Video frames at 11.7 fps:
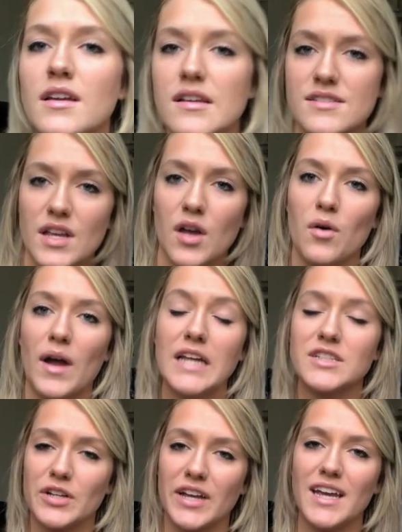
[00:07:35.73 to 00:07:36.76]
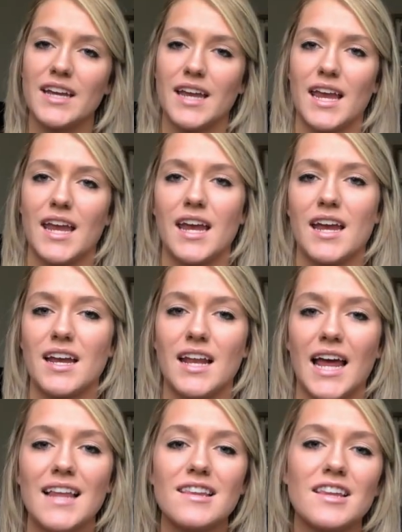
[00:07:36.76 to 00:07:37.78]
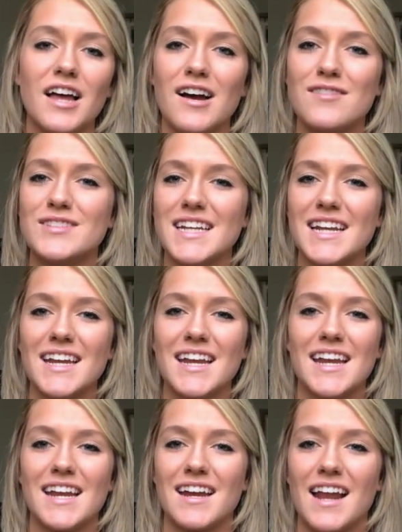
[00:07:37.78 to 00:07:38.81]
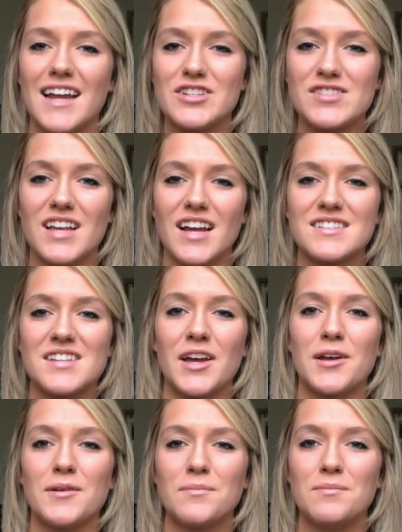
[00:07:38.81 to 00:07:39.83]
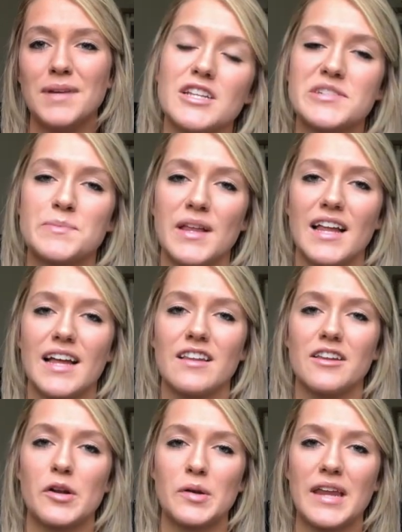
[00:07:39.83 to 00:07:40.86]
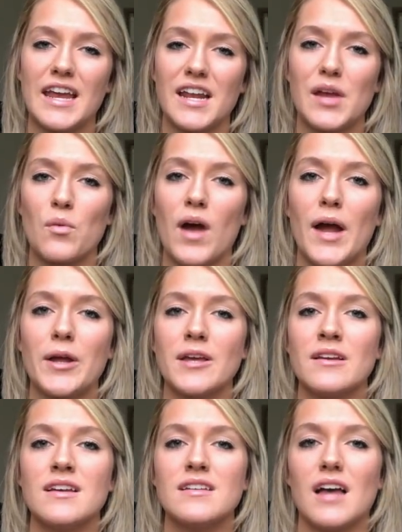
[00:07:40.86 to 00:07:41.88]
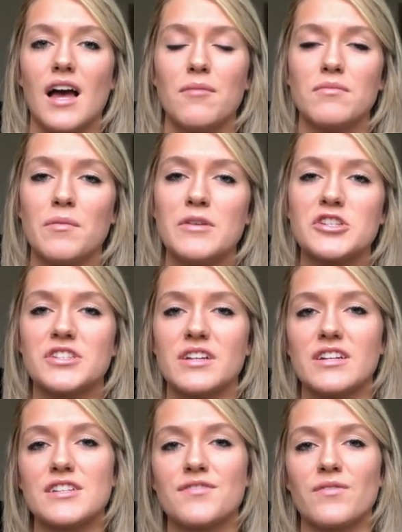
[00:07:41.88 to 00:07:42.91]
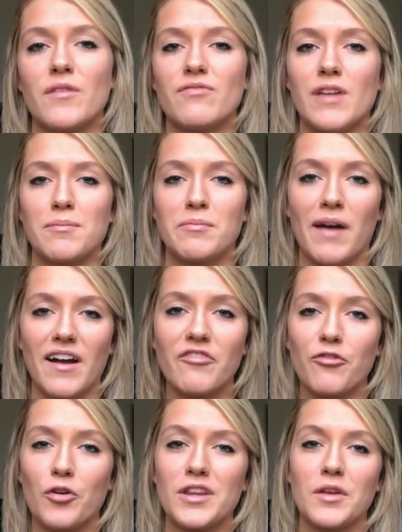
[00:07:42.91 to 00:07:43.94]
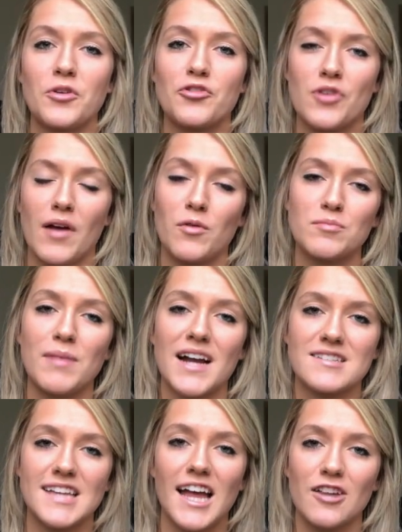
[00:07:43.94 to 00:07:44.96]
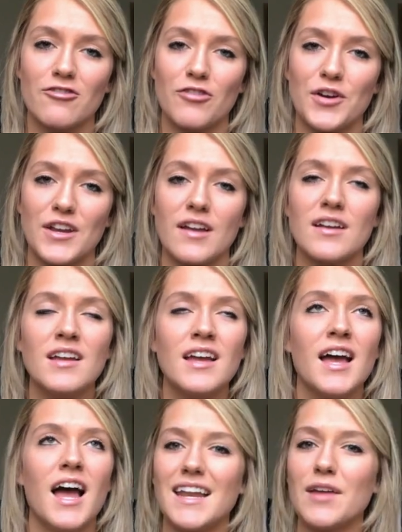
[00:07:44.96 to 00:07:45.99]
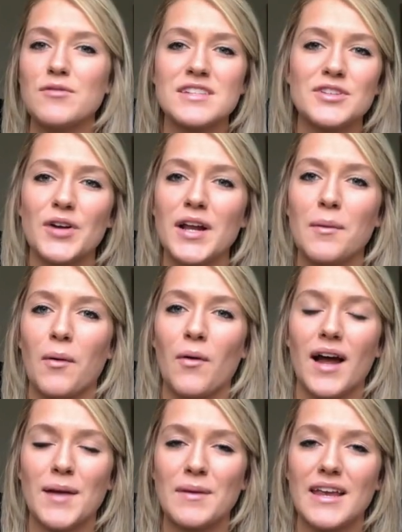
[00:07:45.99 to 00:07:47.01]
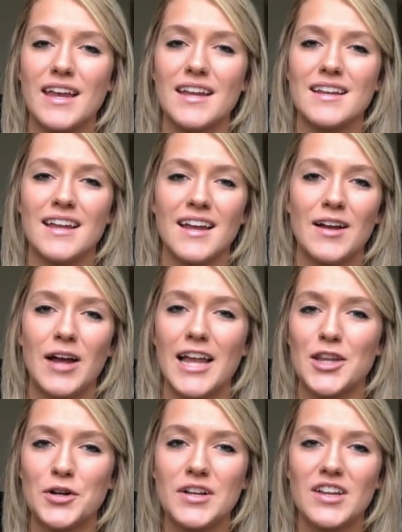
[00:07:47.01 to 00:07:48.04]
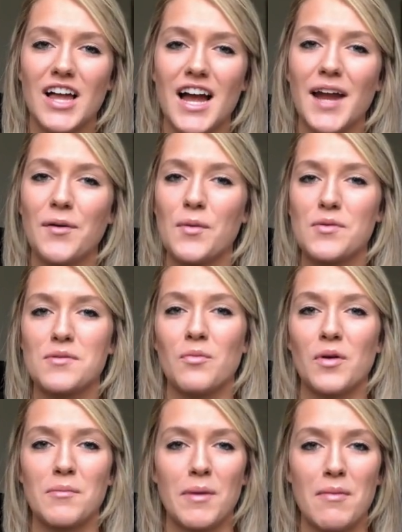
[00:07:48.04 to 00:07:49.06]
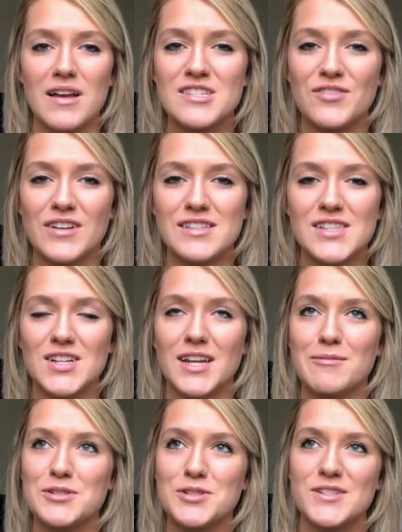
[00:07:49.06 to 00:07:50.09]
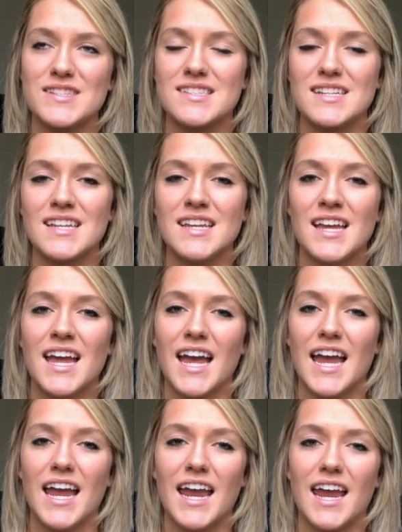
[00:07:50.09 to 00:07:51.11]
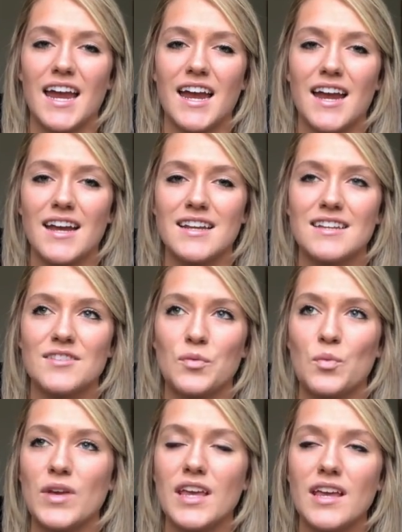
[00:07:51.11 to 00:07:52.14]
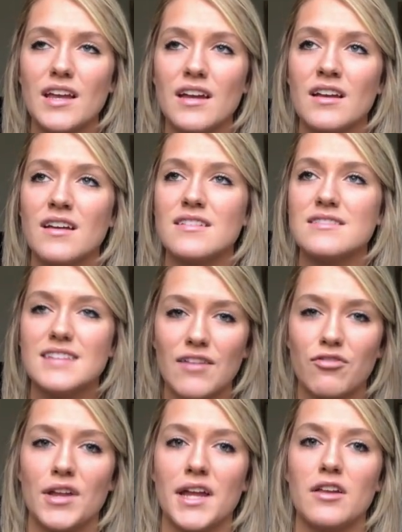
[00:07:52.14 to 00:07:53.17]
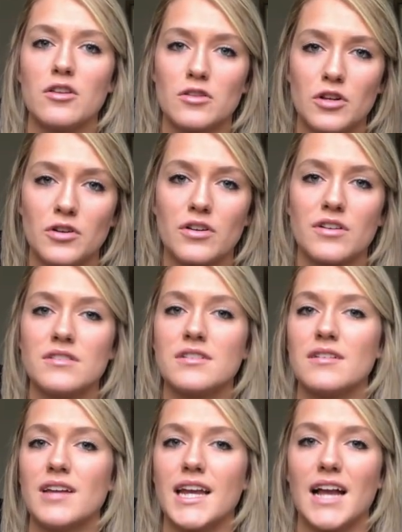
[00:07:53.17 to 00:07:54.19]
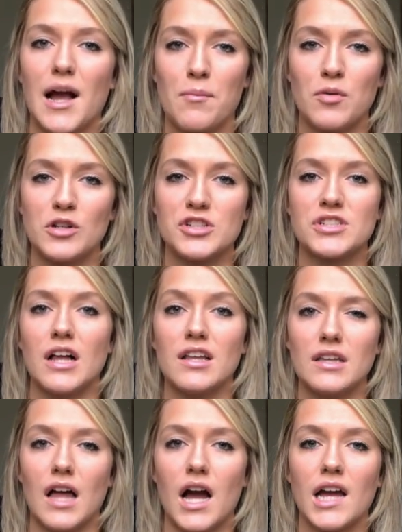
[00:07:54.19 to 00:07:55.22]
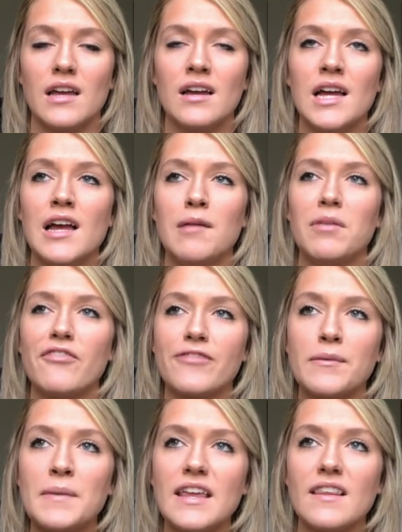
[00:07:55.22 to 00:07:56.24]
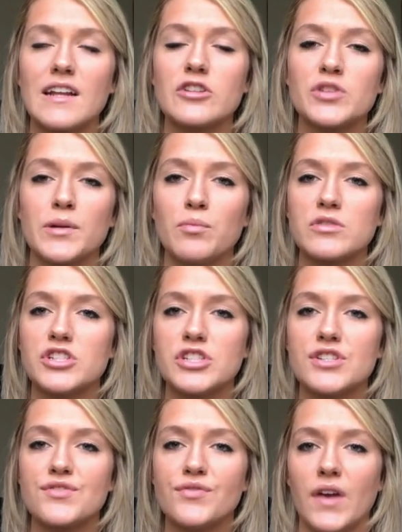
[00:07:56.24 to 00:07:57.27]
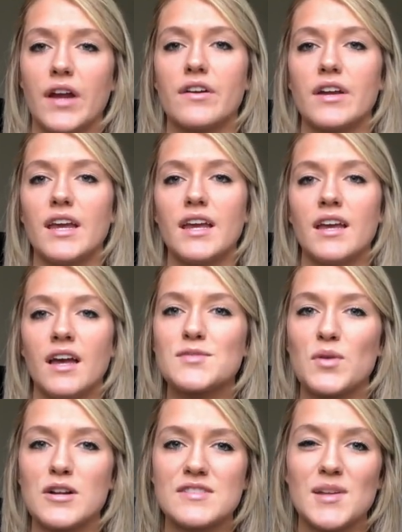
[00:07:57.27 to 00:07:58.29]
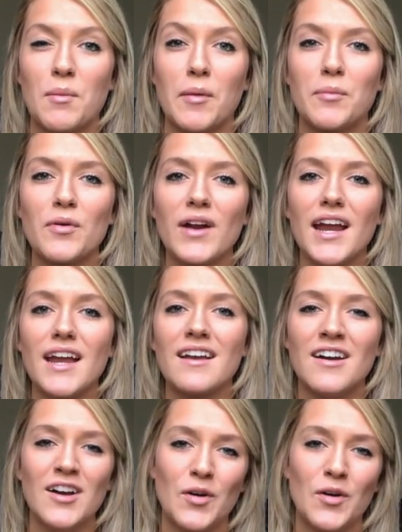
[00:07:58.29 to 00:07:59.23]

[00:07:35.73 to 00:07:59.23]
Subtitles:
So I took it and I loved it, and I just got to be like a little nanny while the missionaries flip-flopped back and forth and traveled back to California. And it was incredible. I mean, I learned a lot. I went with one of my best friends. Her name is Tristan. And we definitely learned and got pushed a lot. But for me, that trip was just we're on summer break.